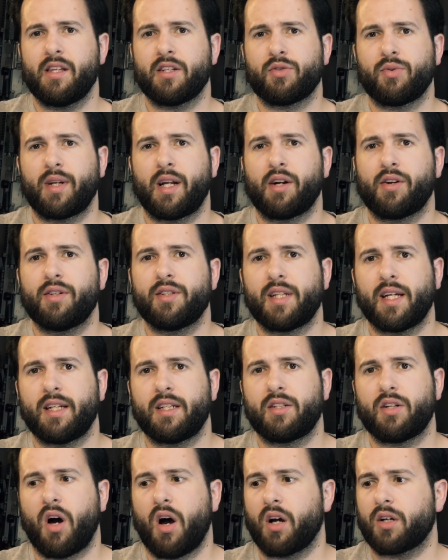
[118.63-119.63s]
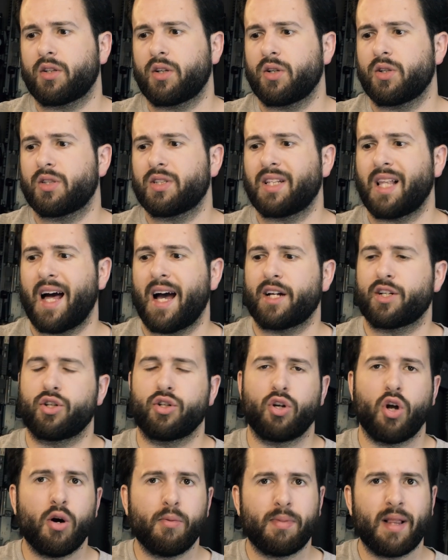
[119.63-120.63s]
This one here is a Doctor /
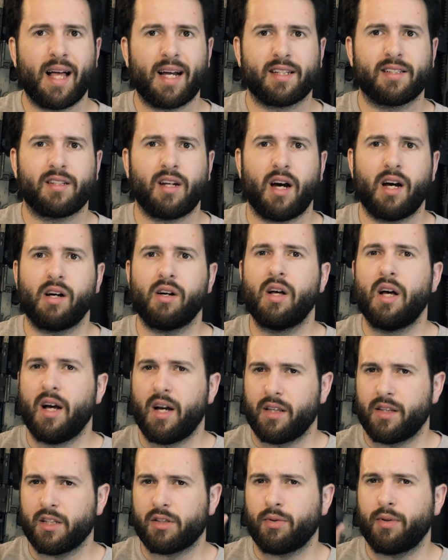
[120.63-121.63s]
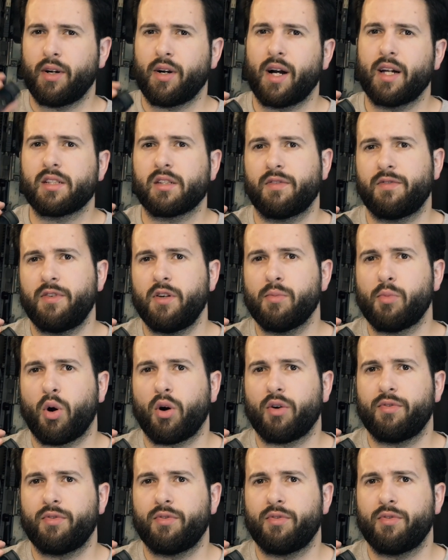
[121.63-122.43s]
Noblex style. This one here has a few more